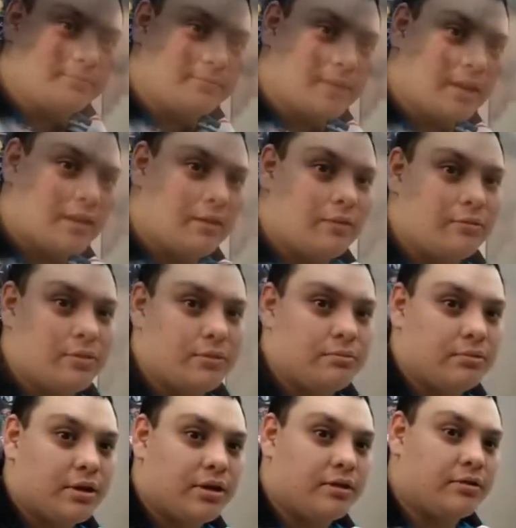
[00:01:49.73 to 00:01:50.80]
Now we
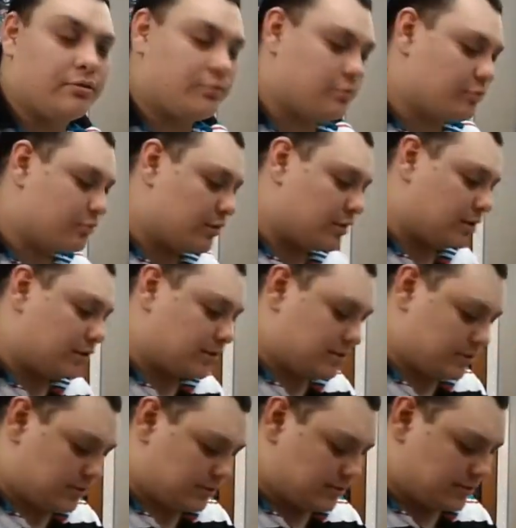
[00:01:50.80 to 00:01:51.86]
break through,
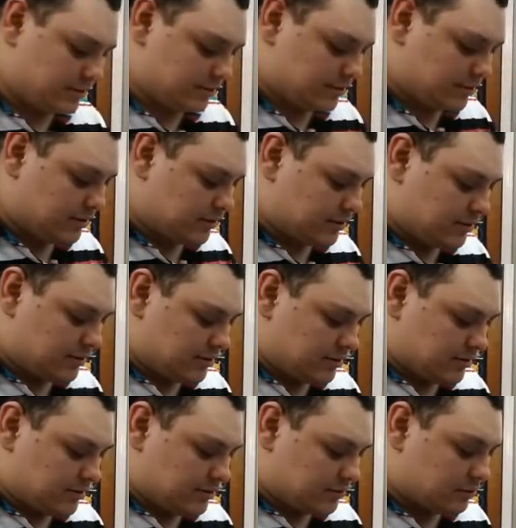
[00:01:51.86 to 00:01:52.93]

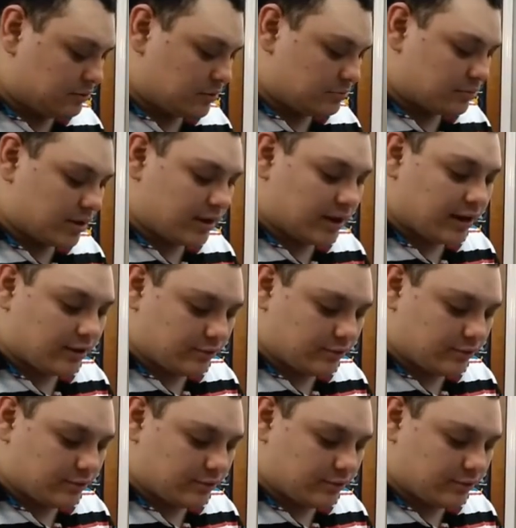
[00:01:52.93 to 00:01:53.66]
or we break out